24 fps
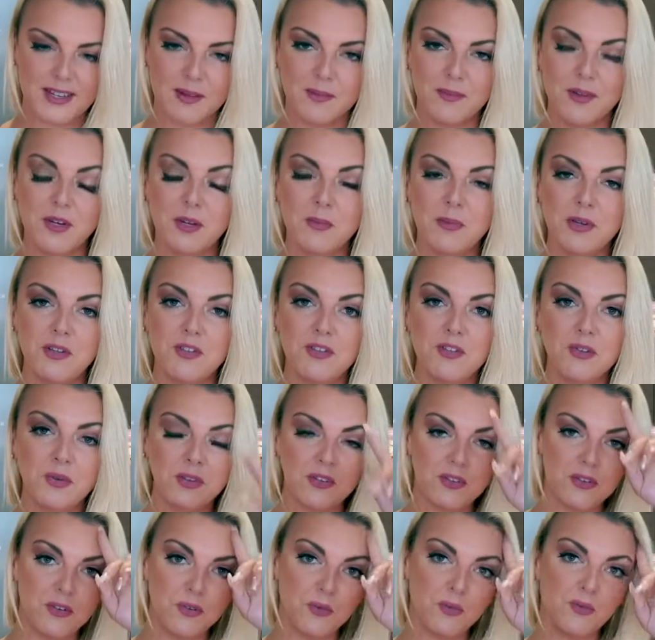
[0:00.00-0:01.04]
I'm going to be
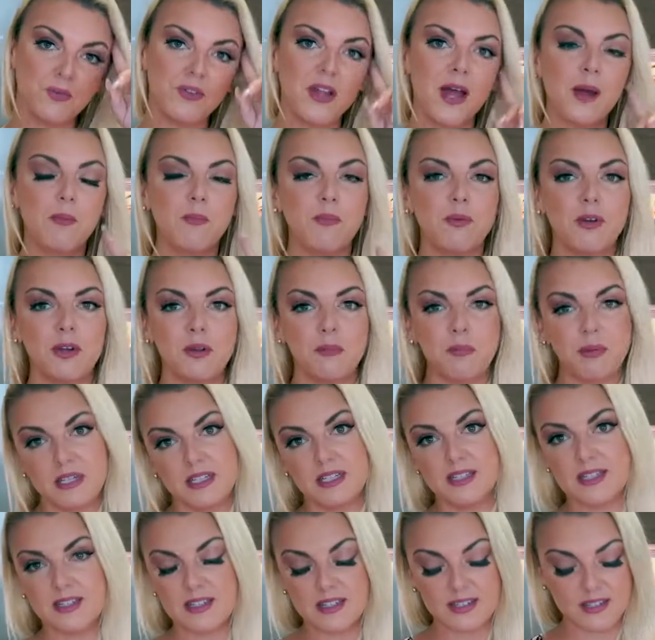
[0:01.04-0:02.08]
doing 2 flatbread
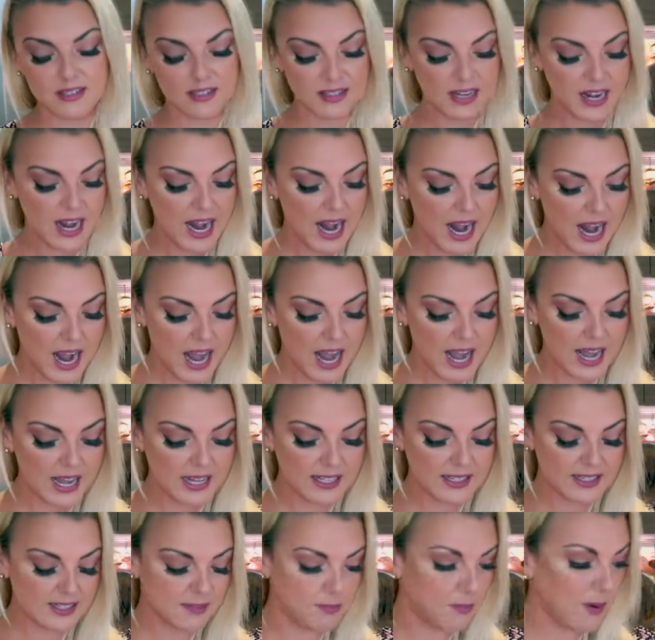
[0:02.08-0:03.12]
pizzas
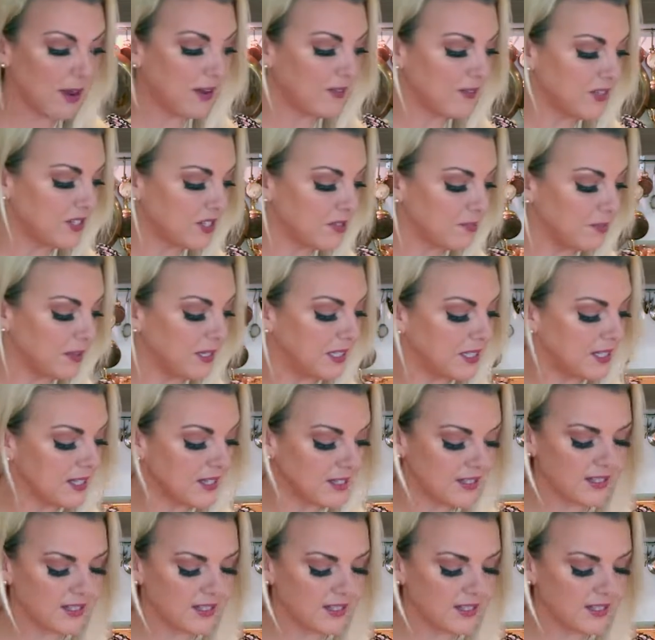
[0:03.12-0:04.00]
and breakfast pizzas,